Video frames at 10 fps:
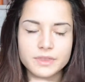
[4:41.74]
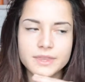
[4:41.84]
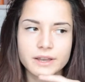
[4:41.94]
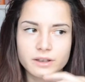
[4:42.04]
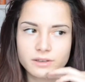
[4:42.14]

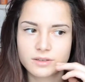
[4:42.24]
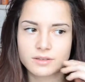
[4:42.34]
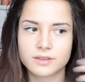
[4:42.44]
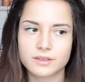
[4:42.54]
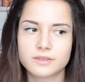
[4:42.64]

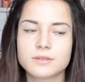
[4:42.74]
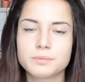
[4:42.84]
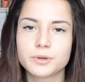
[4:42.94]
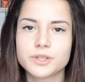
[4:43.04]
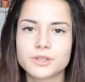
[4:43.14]
the
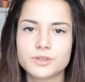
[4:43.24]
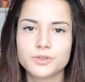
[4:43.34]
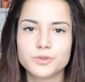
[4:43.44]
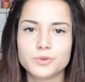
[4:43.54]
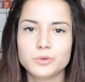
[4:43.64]
person
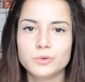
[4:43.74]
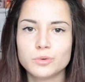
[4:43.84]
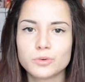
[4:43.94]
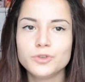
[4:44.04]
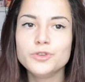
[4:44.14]

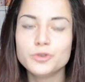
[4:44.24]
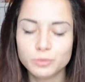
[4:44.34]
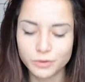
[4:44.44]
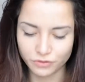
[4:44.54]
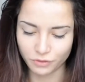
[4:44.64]
you knew
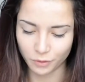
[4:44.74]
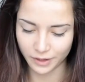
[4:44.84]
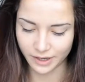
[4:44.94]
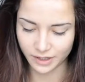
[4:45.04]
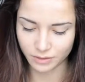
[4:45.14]

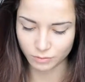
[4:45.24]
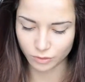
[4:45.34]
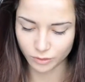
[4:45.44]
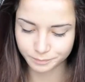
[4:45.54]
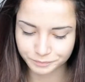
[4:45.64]
before
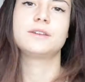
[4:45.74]
anymore.